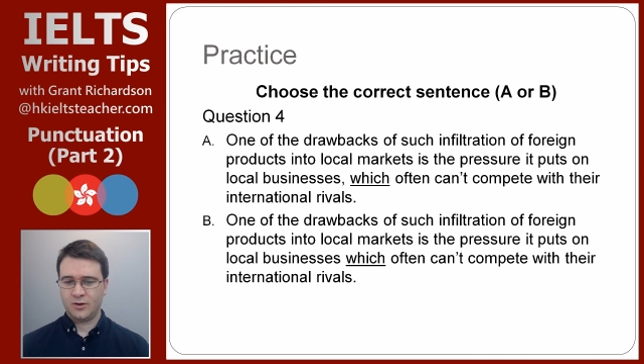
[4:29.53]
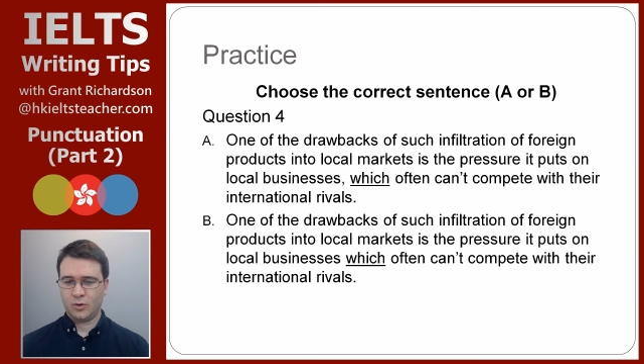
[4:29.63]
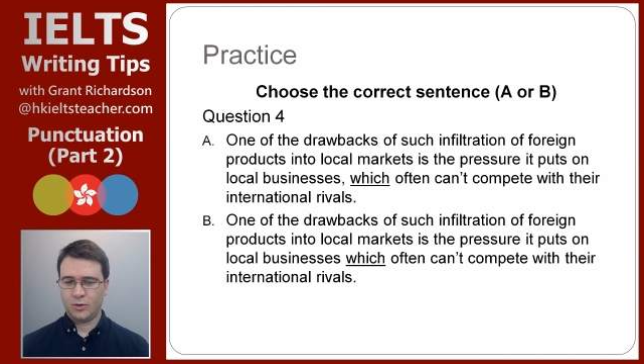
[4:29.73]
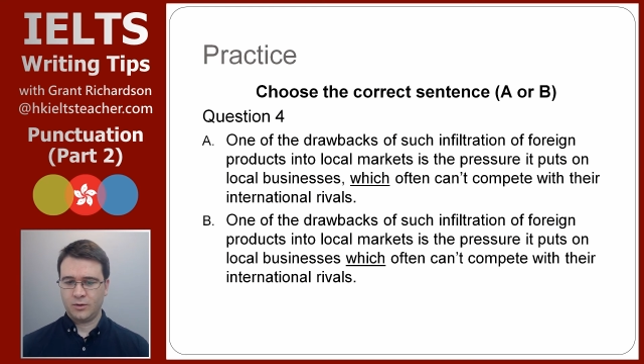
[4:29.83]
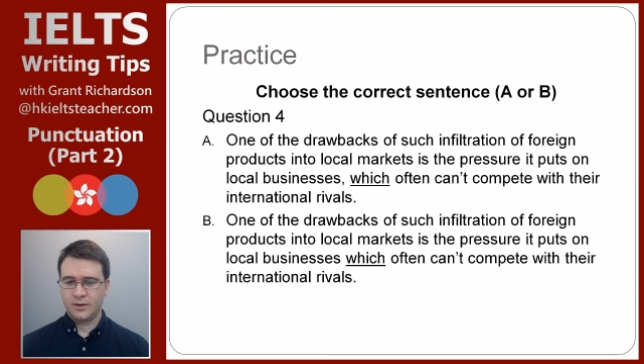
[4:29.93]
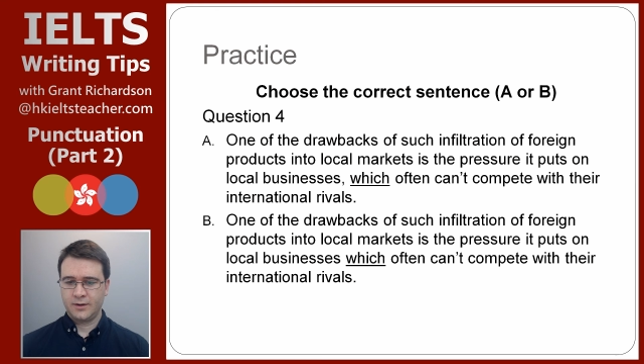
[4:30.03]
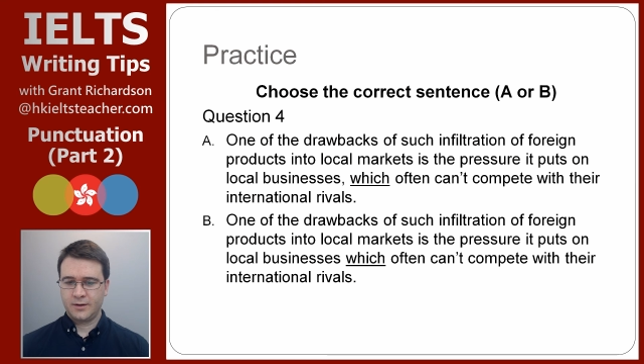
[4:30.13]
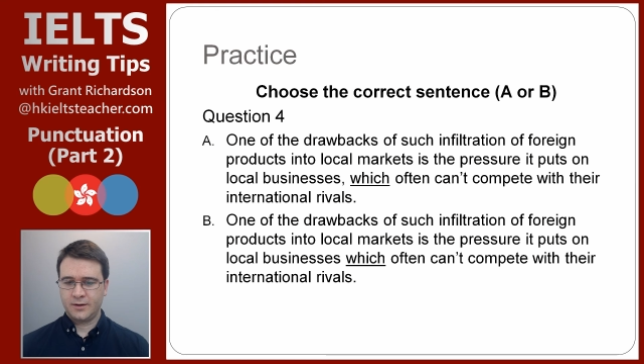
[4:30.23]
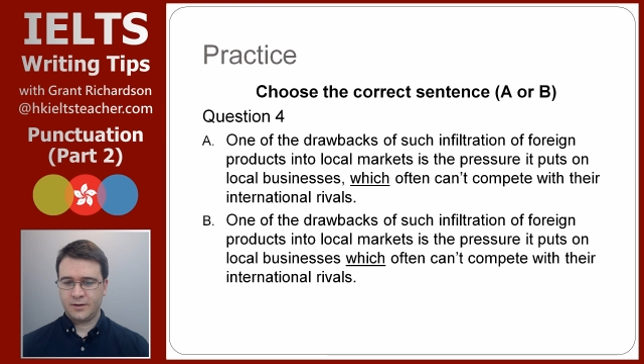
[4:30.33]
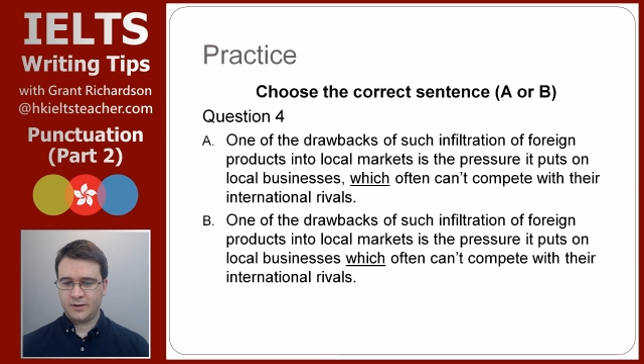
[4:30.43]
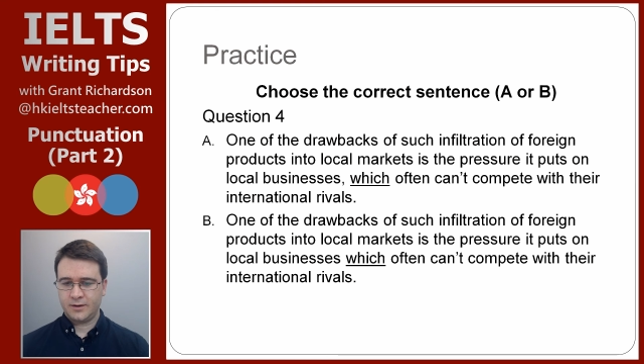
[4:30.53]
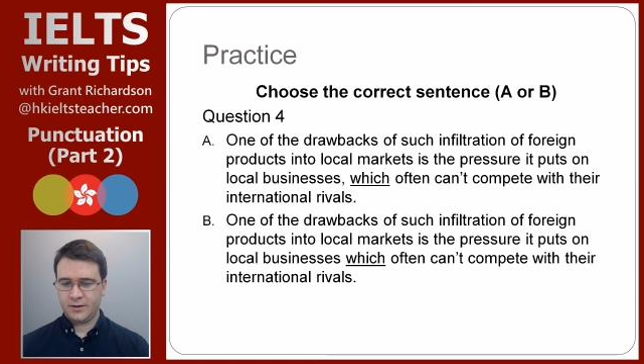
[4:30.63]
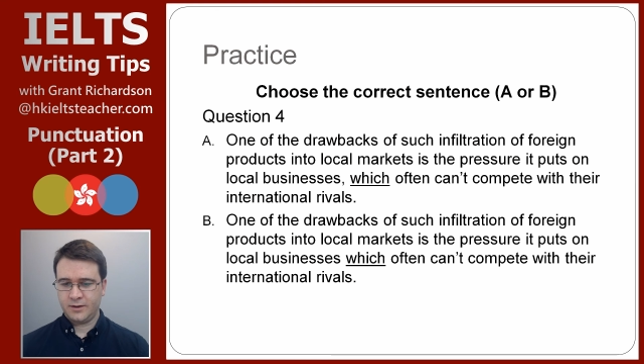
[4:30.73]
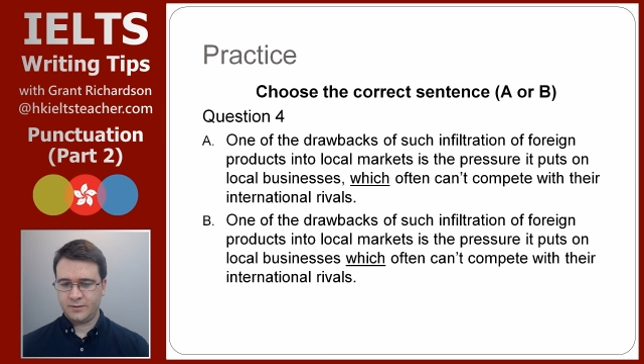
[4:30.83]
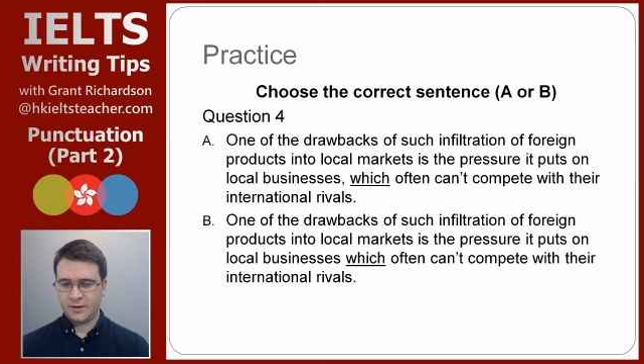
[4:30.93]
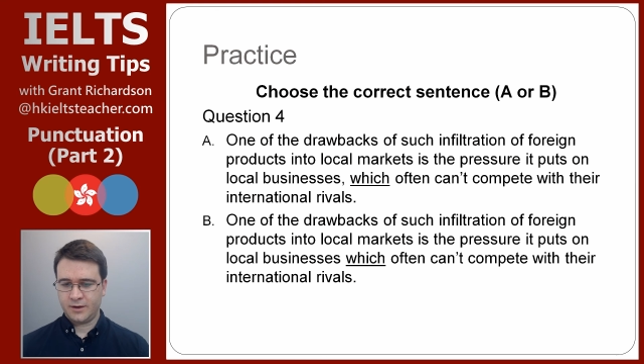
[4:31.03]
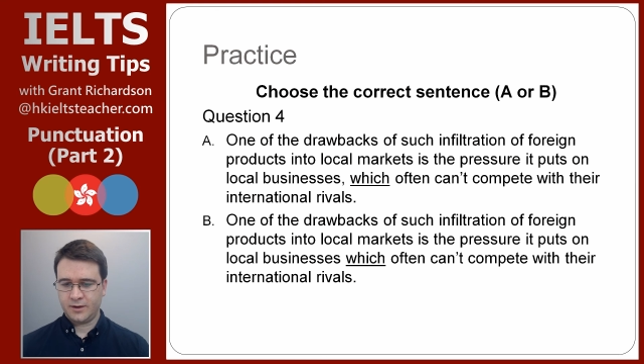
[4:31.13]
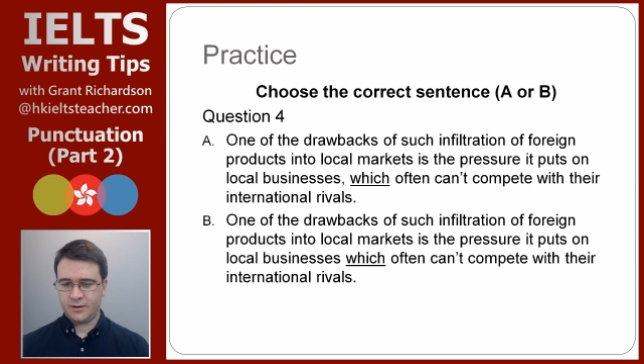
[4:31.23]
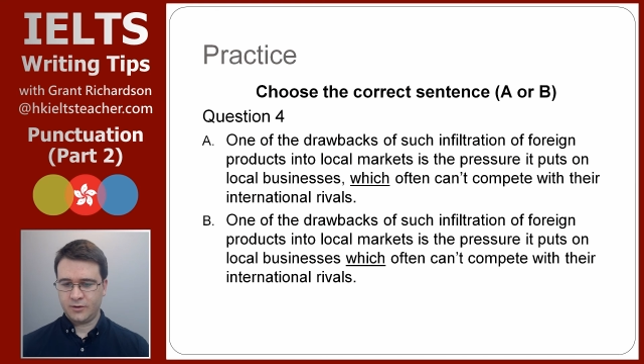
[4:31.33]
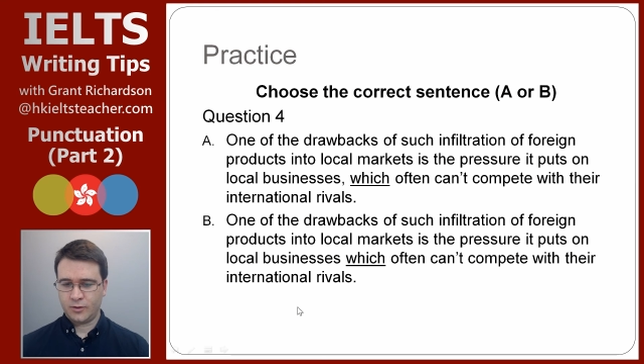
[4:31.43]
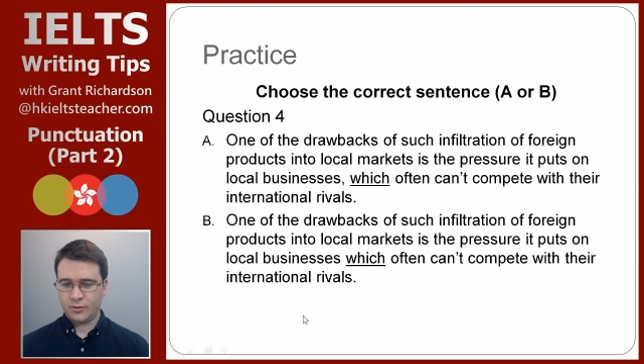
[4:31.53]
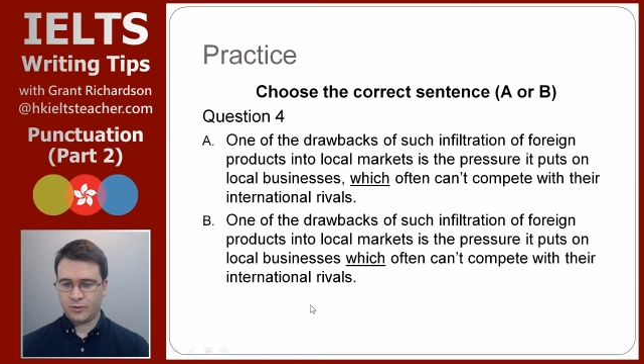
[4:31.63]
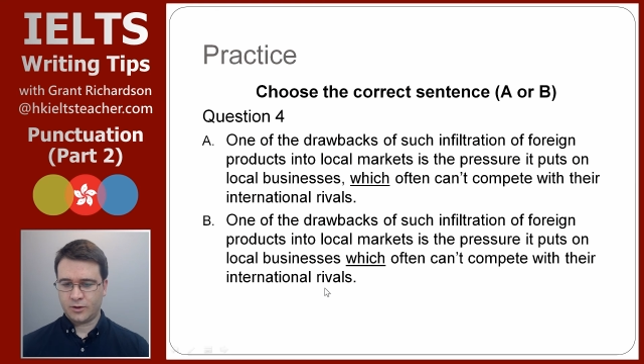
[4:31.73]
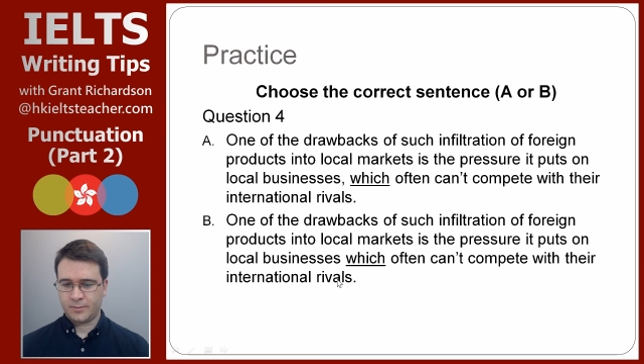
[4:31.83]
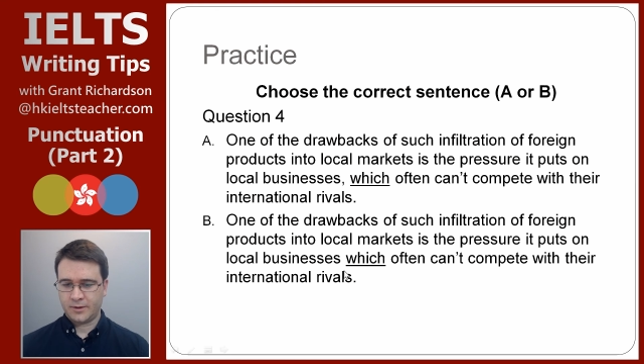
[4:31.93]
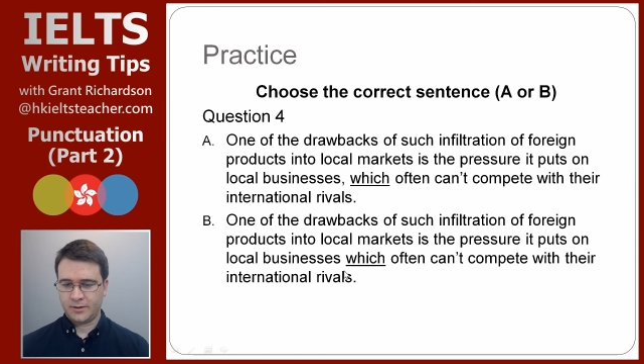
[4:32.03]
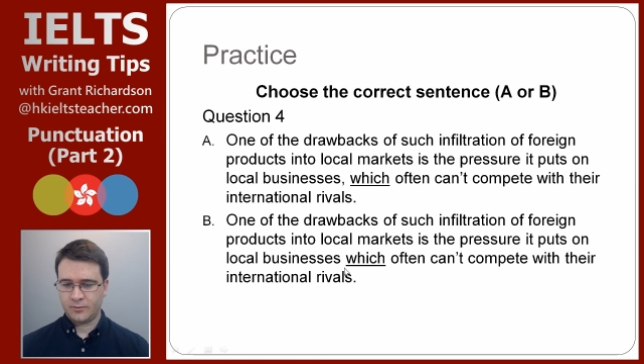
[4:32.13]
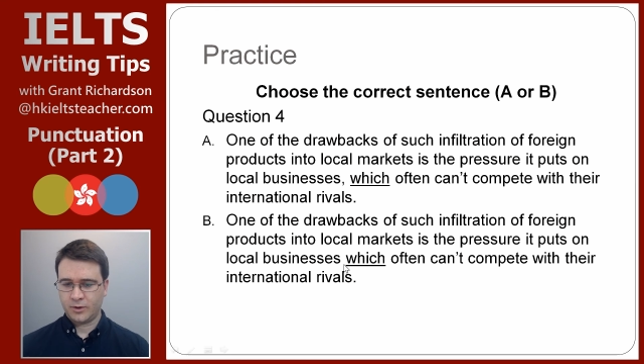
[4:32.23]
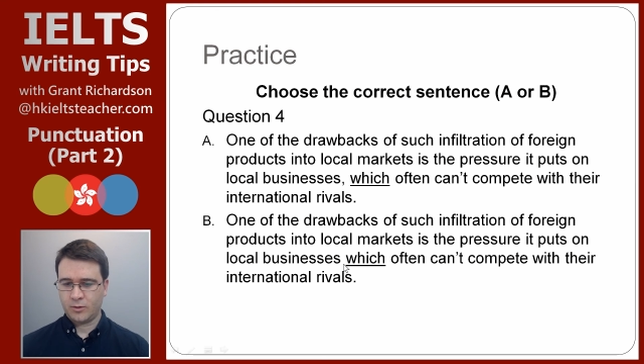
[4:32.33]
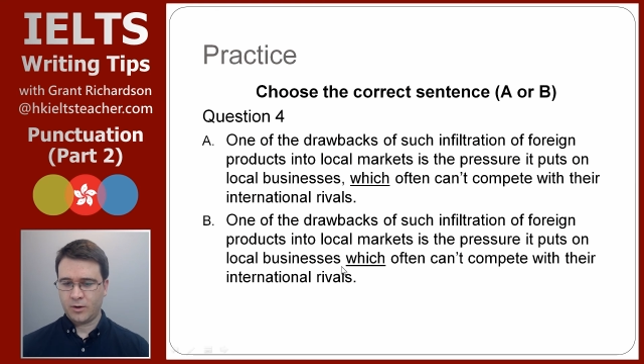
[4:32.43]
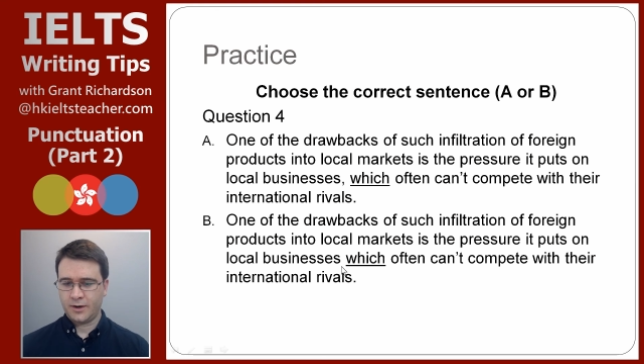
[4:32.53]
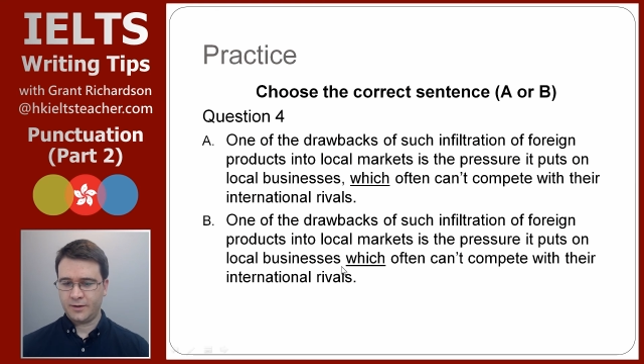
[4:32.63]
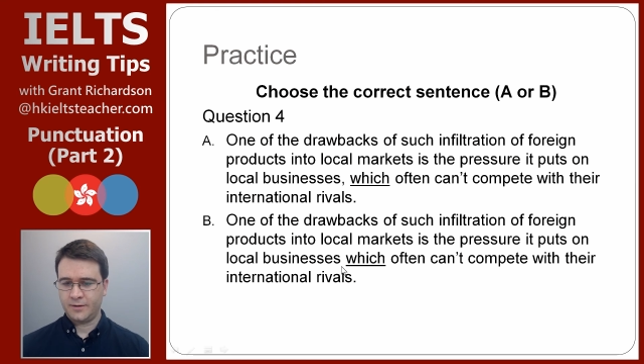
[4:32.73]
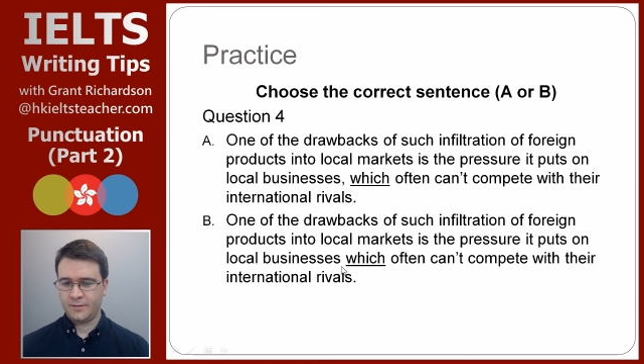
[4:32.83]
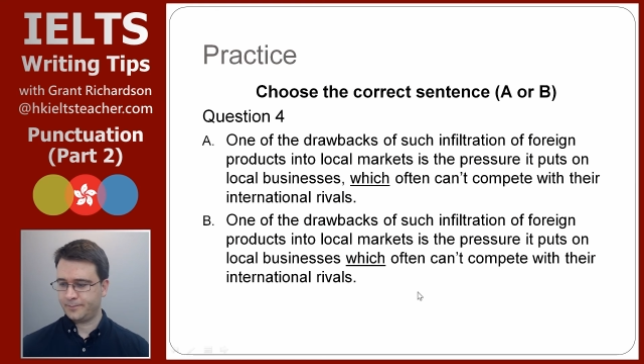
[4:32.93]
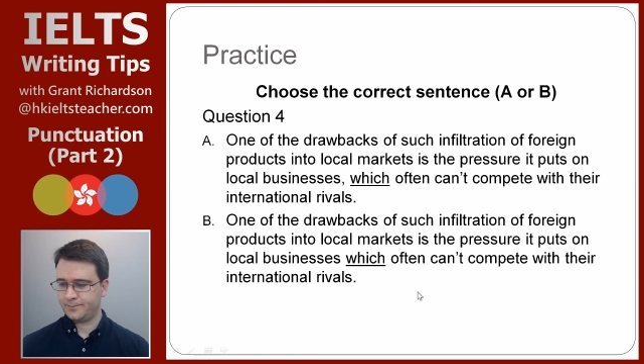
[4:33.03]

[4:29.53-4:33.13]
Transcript: Or is there no comma required?